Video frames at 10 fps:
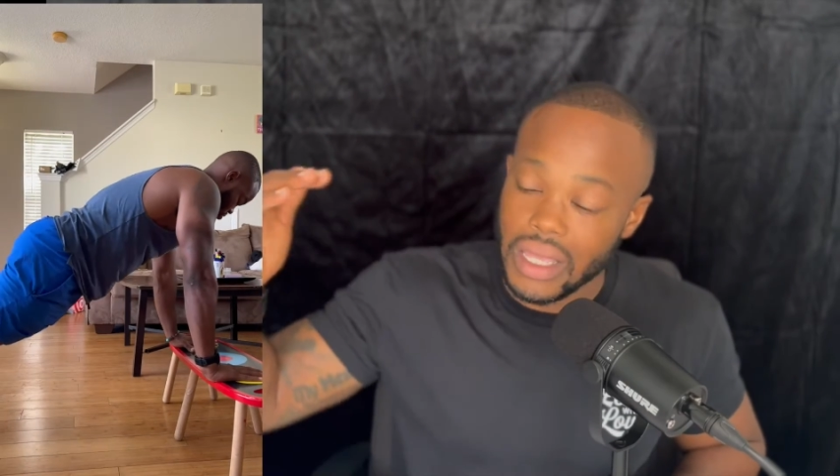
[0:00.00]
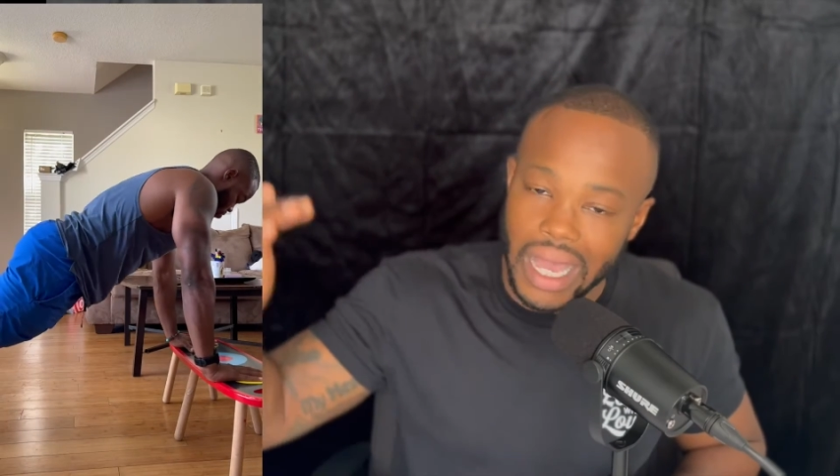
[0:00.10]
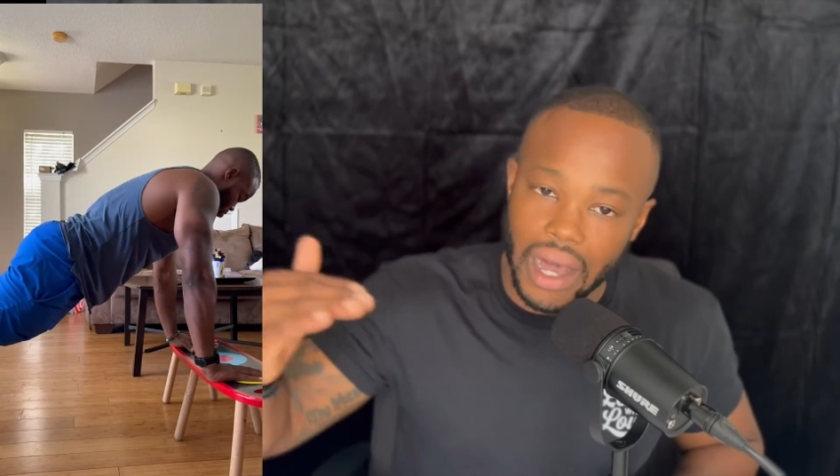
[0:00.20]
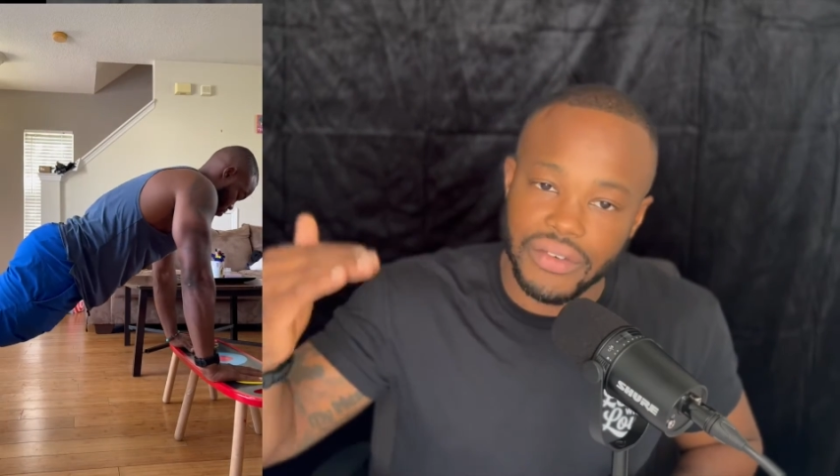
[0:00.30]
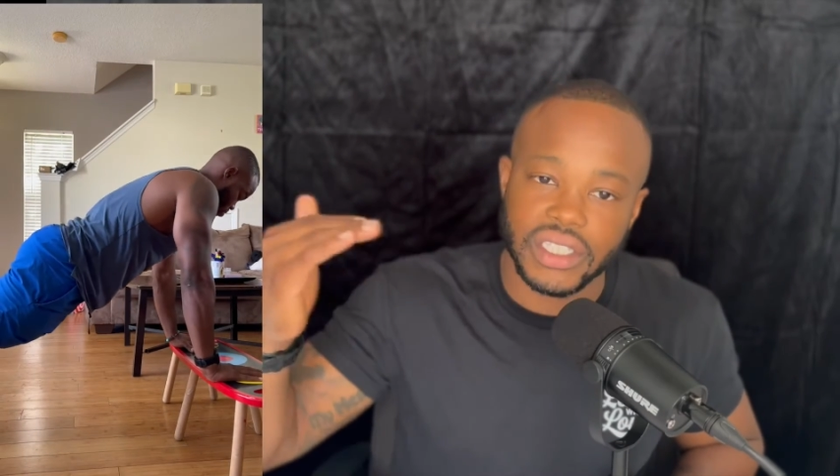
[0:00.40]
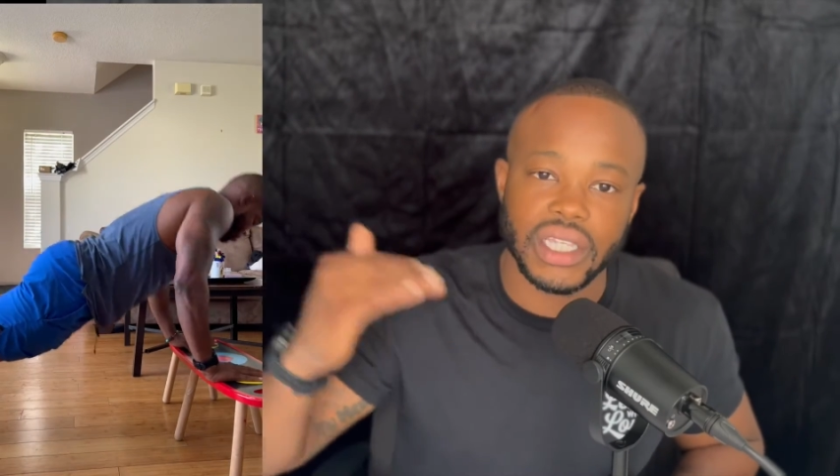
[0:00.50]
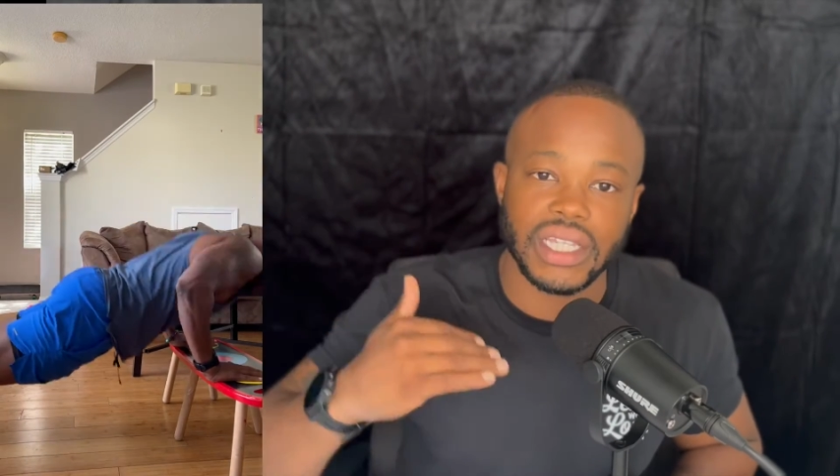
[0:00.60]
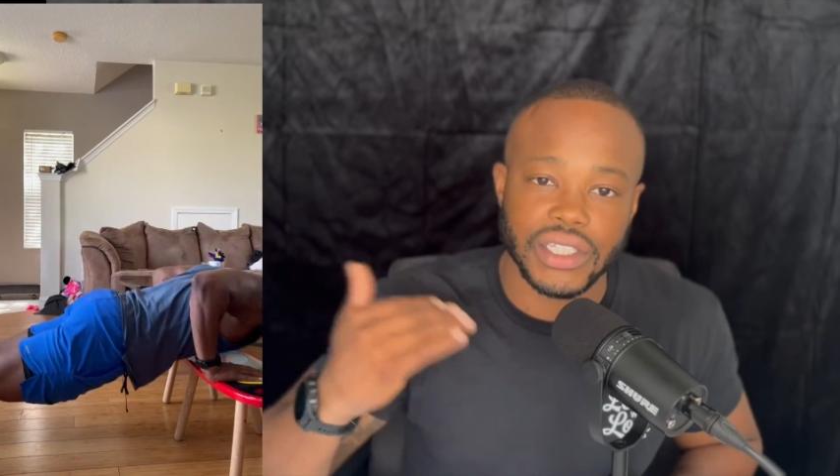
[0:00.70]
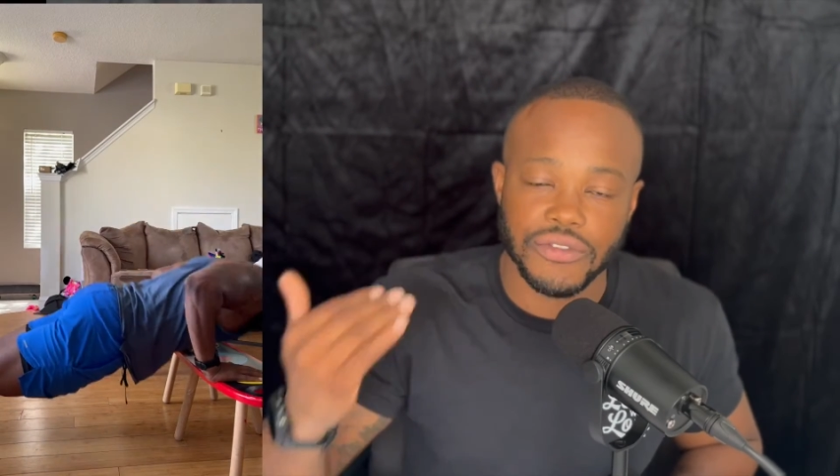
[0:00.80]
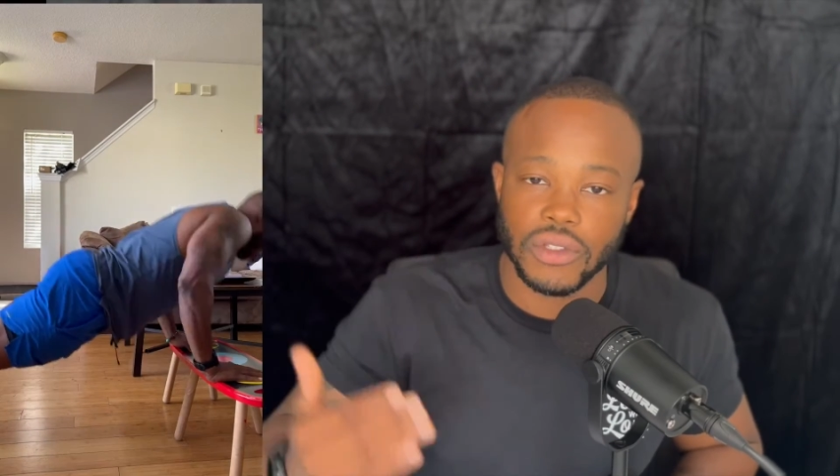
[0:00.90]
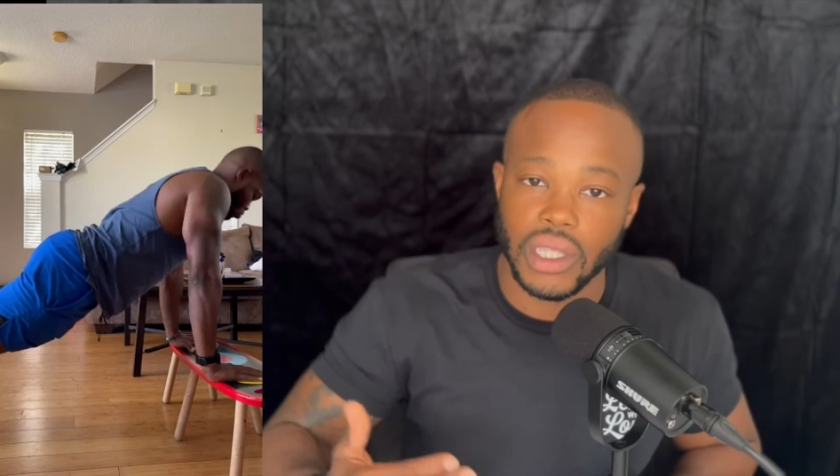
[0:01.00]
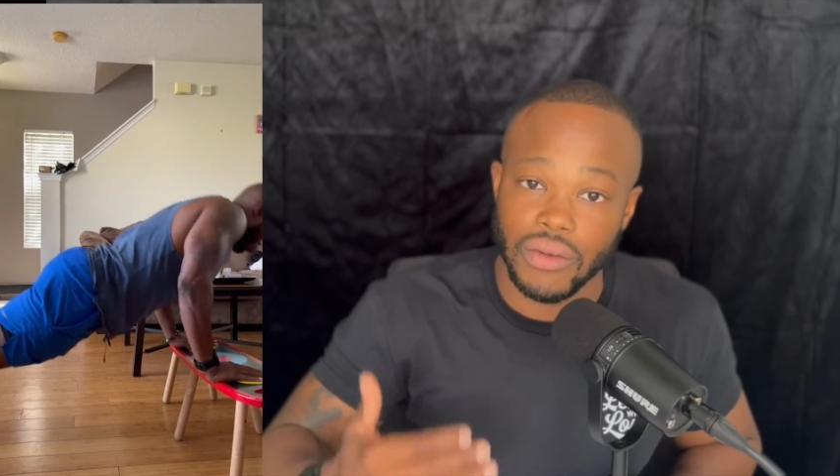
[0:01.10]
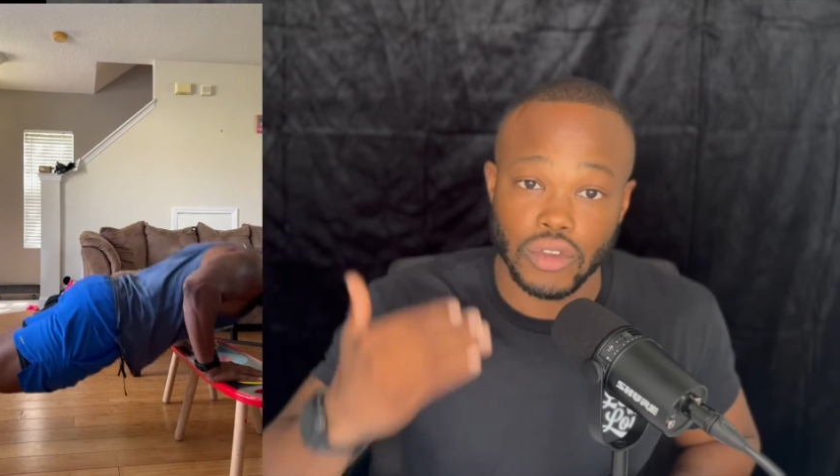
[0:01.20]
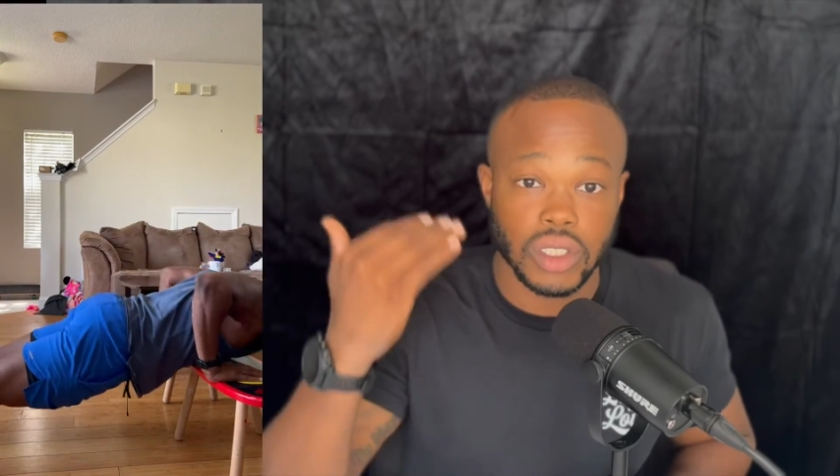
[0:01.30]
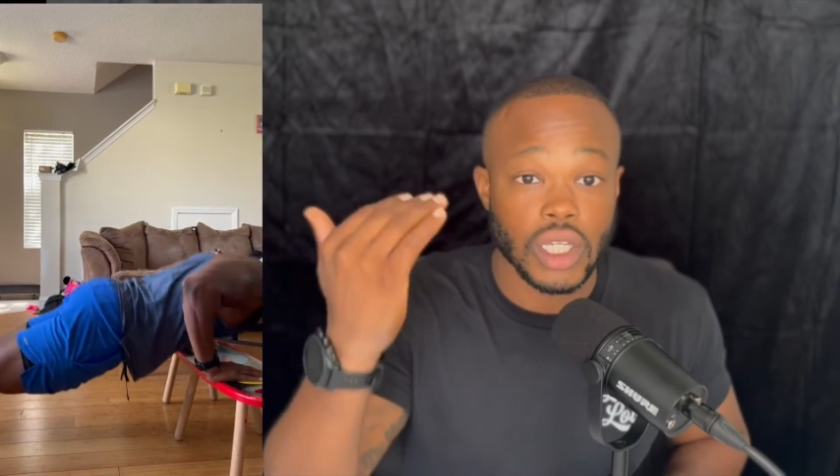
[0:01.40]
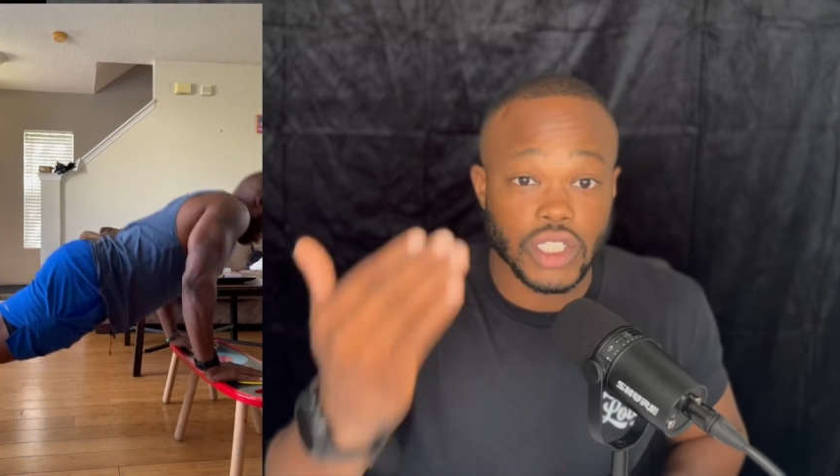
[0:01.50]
obviously at different levels,